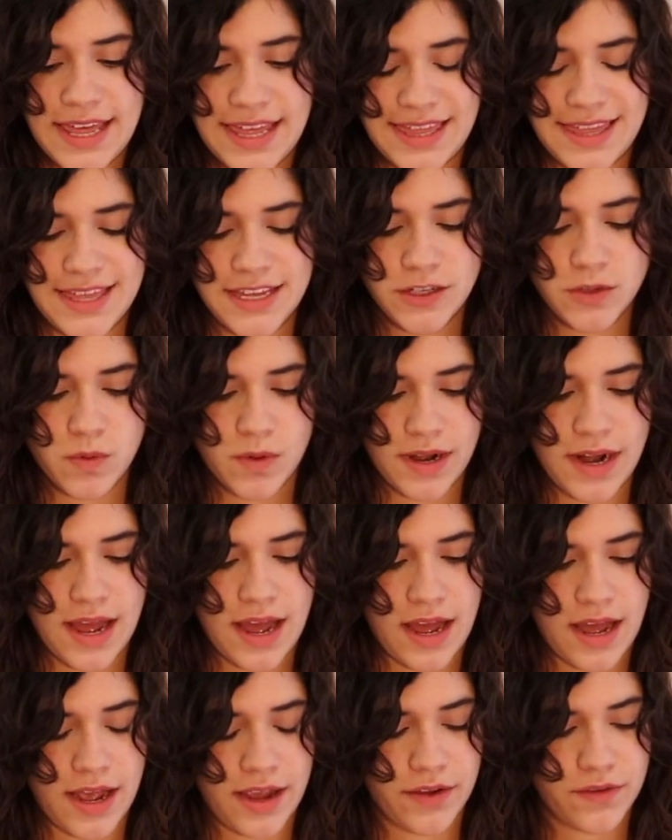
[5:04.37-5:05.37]
This one
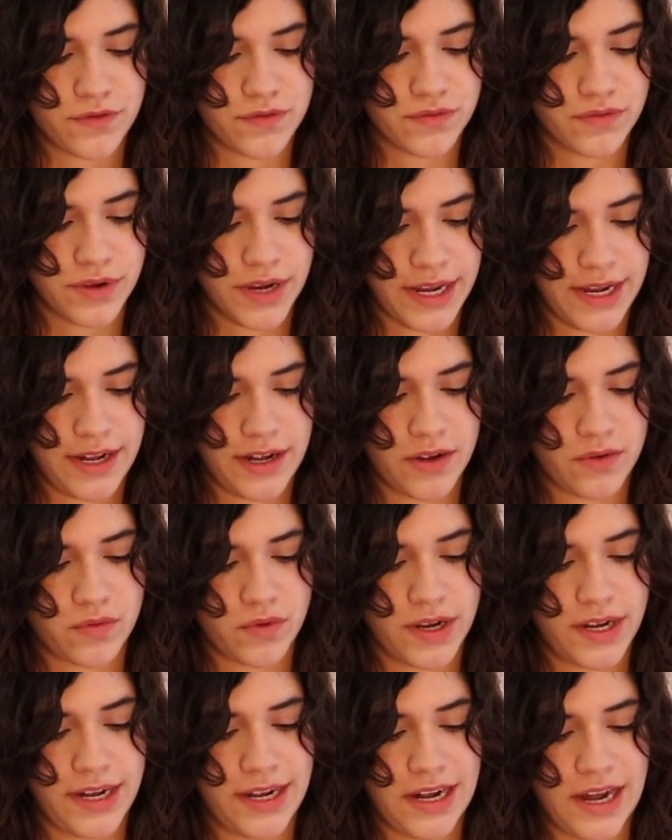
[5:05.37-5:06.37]
I
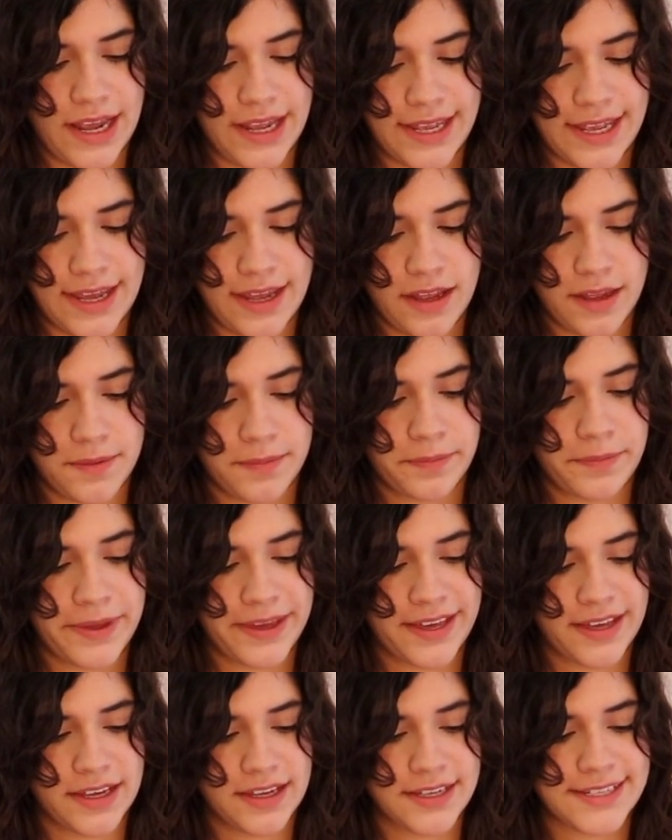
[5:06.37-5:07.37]
really like it,
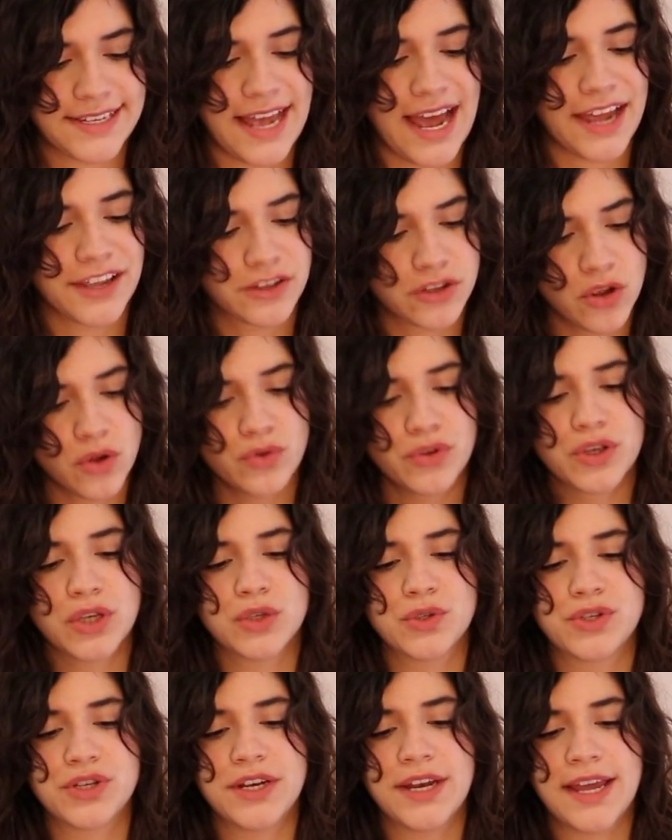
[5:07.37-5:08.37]
because I don't
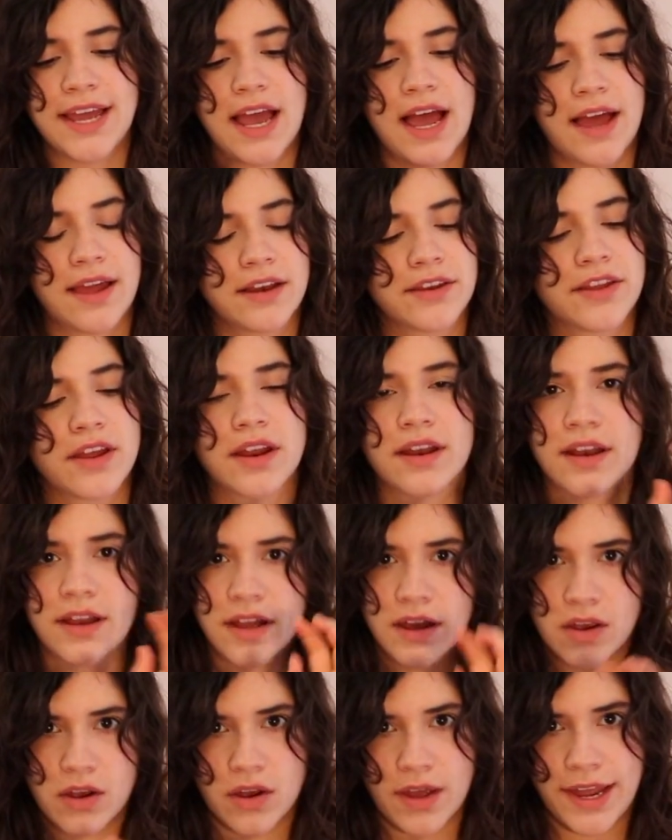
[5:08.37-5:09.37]
usually,
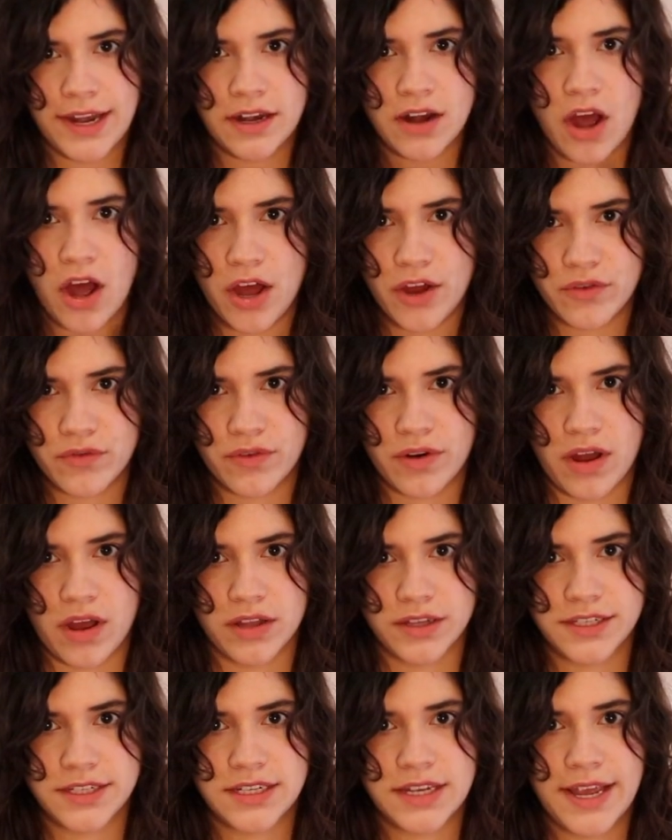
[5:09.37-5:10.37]
in hot
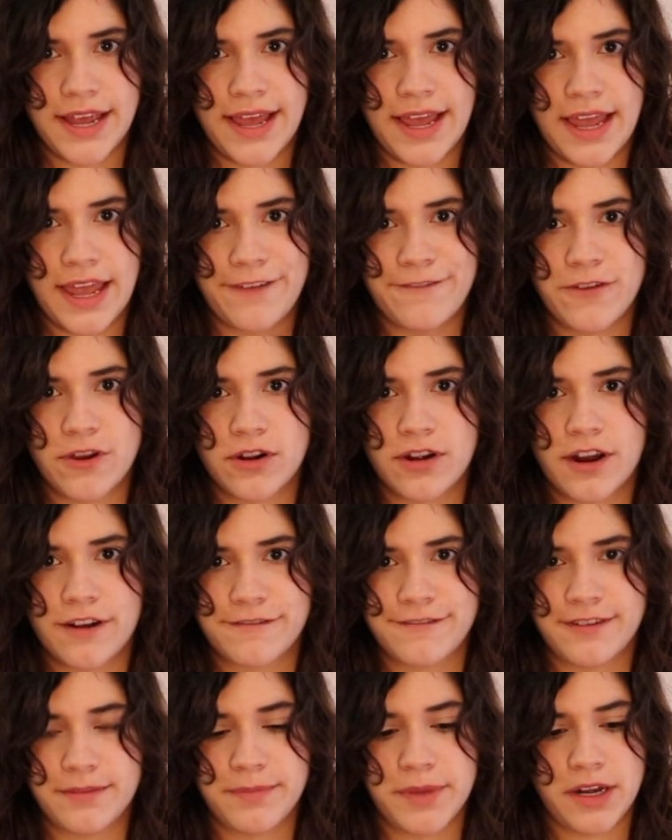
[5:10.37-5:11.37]
rods, if you're not
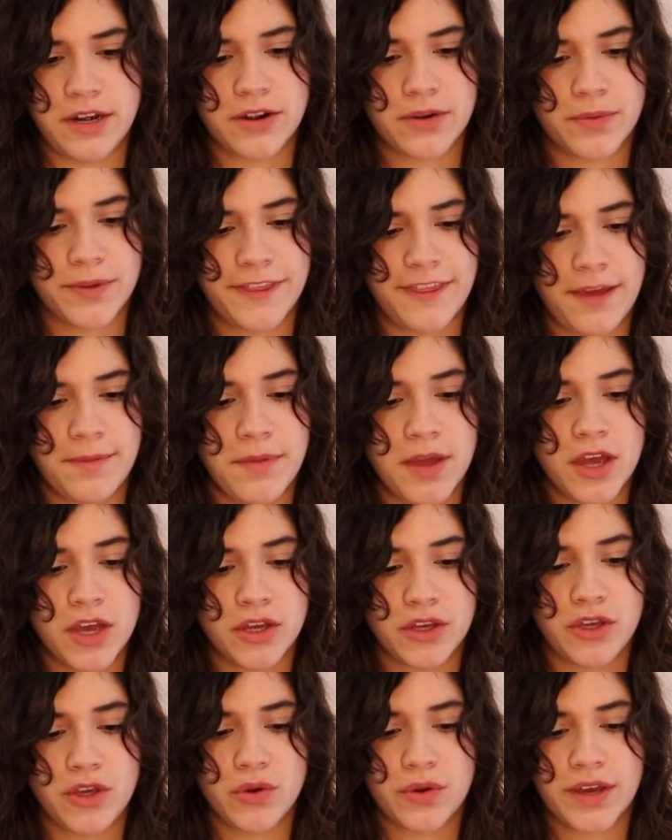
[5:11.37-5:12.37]
familiar with them,
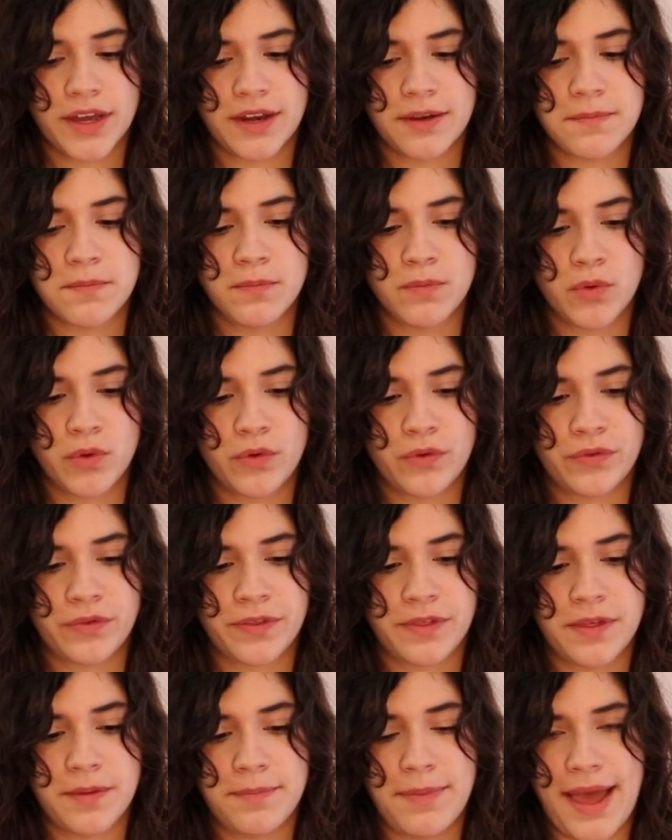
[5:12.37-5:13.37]
you can move
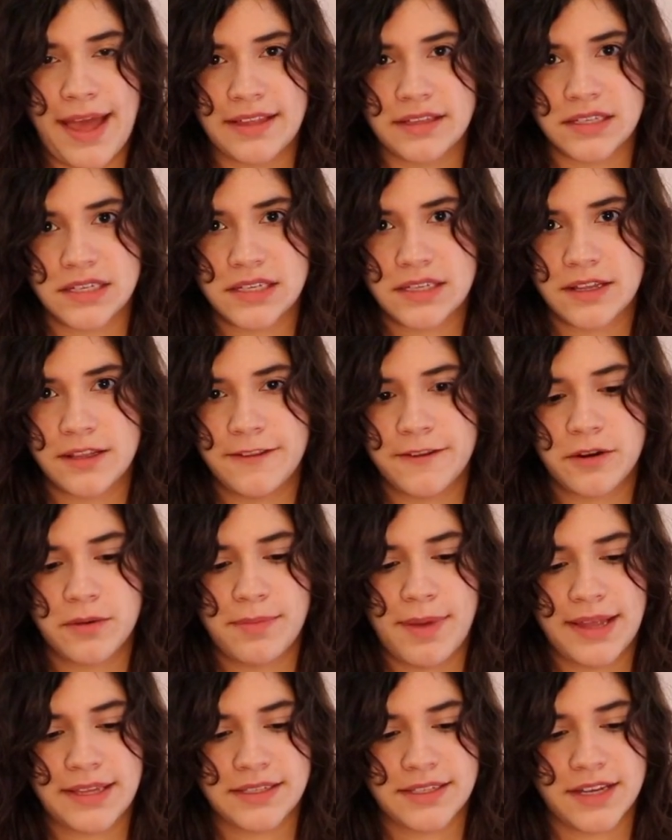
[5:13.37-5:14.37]
the bands, the little
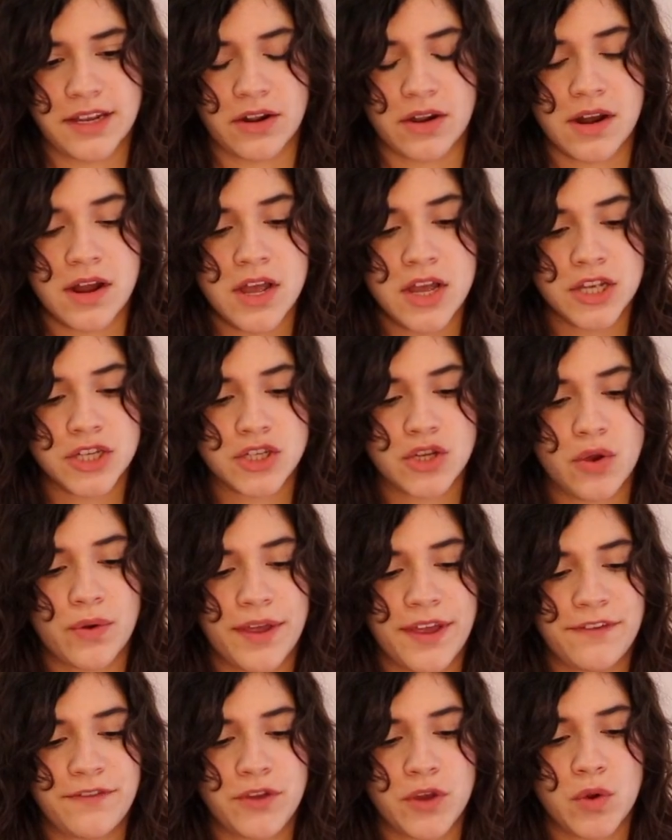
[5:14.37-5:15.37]
bands here. So
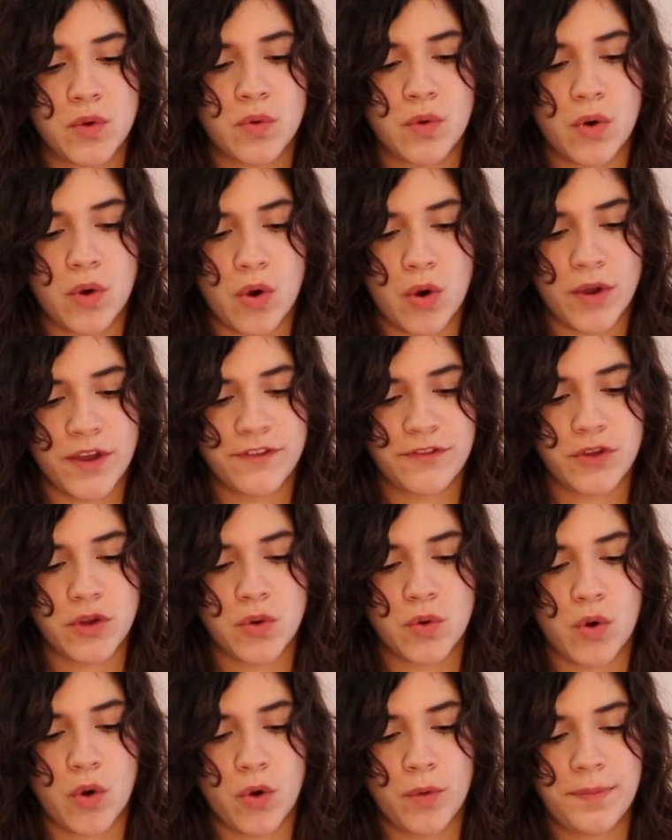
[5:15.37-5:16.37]
if
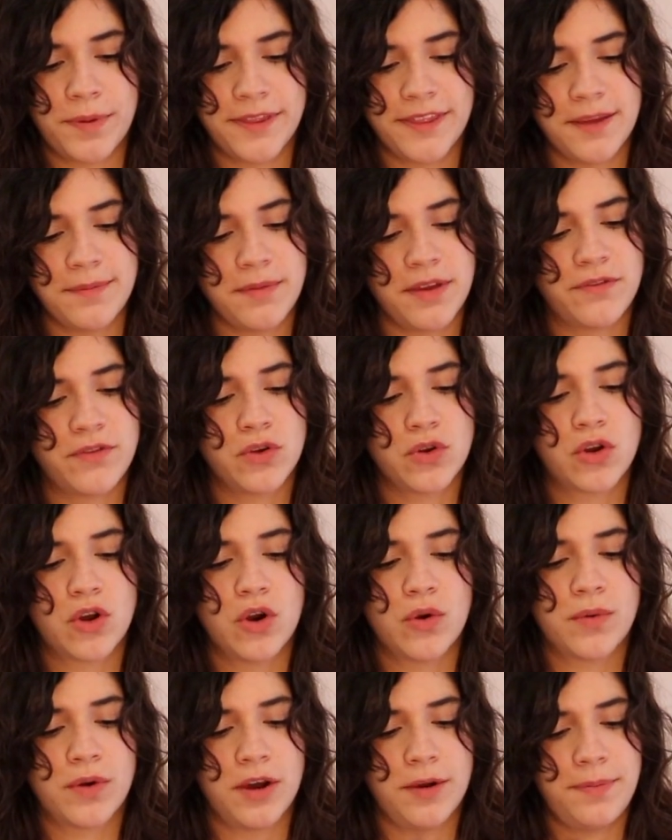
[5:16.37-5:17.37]
you open them, if you
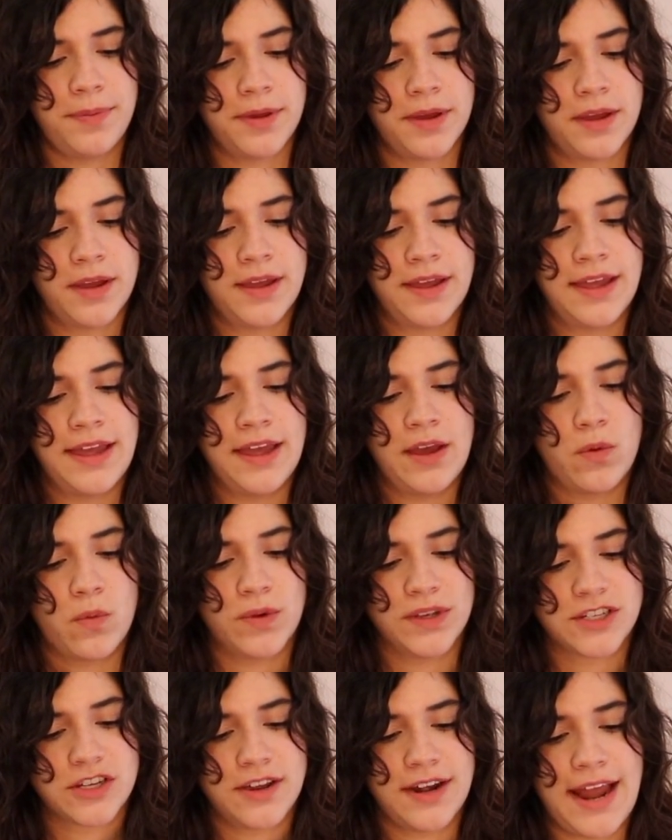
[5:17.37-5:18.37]
go up,
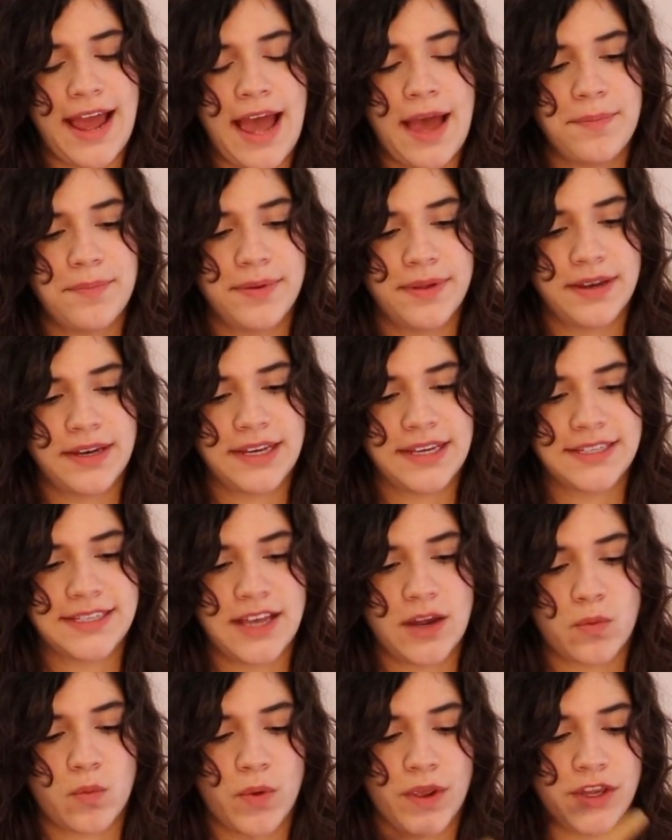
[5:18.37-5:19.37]
what's gonna happen is
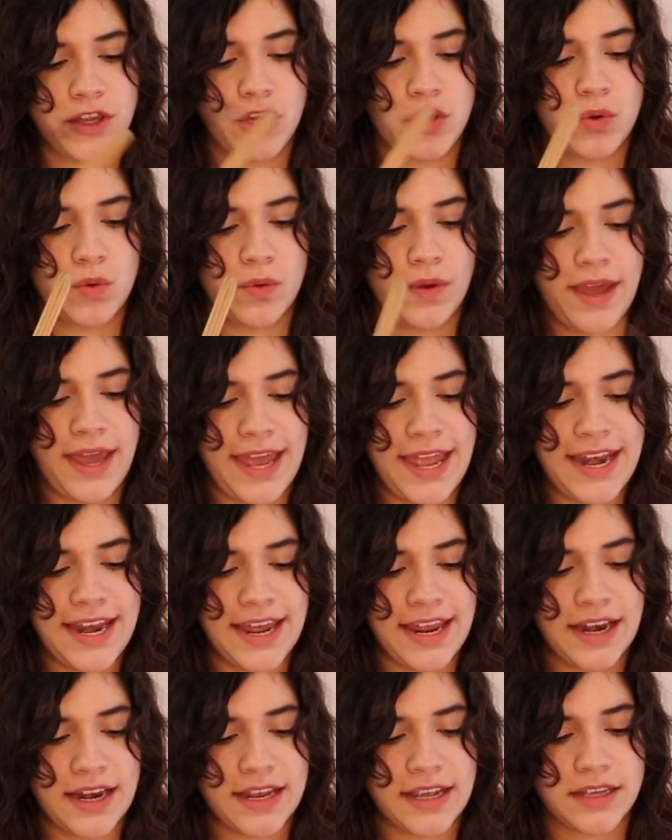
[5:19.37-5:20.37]
that when you hit
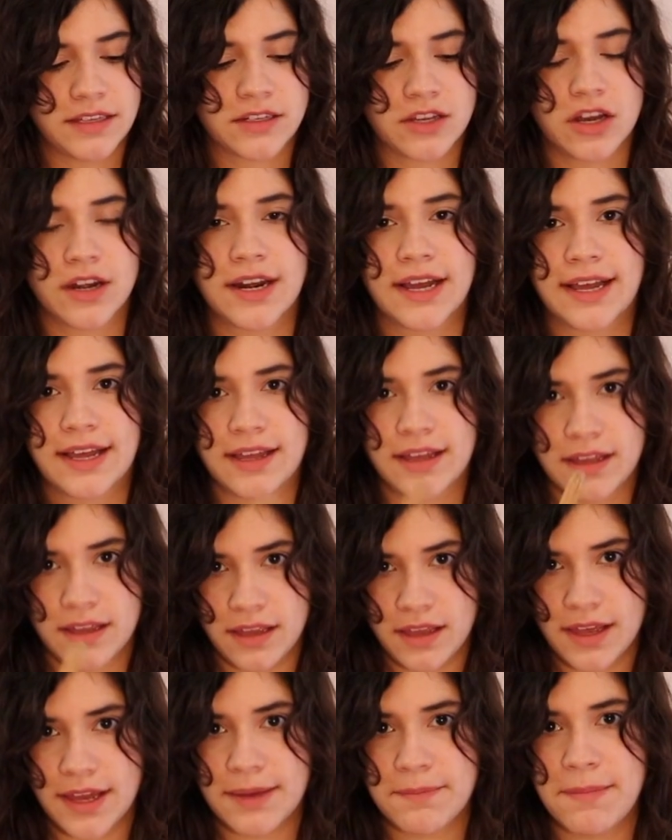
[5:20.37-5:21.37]
it, it's gonna
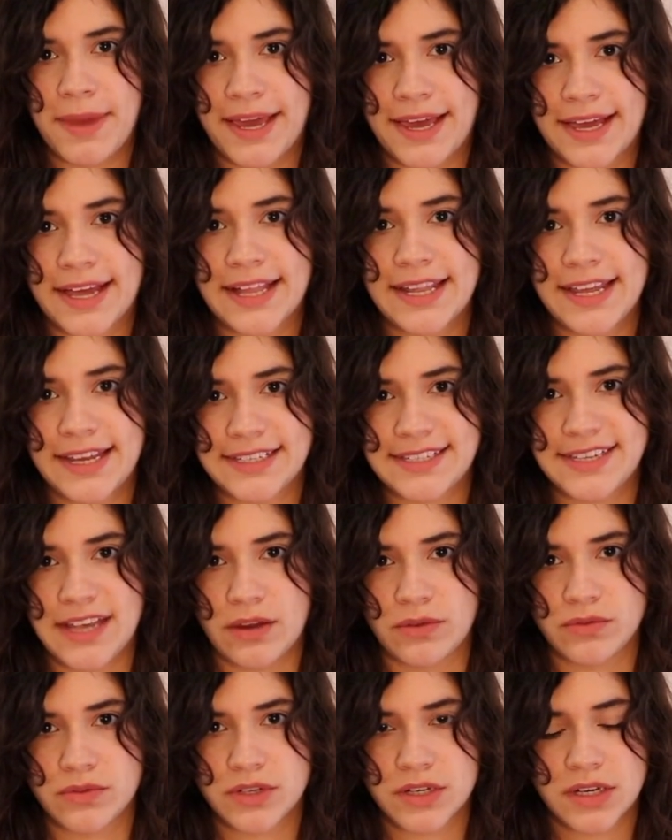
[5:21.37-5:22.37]
make a click
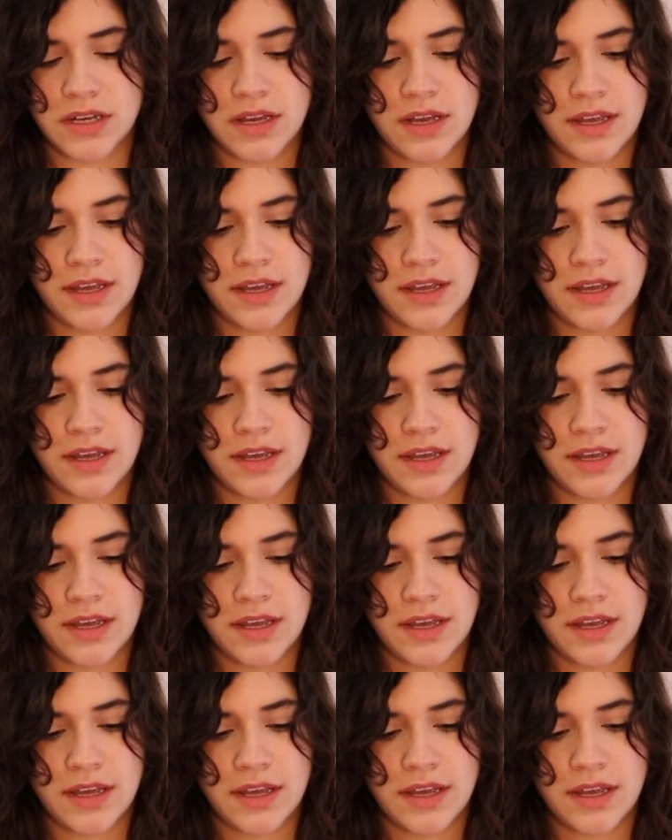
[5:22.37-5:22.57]
sound.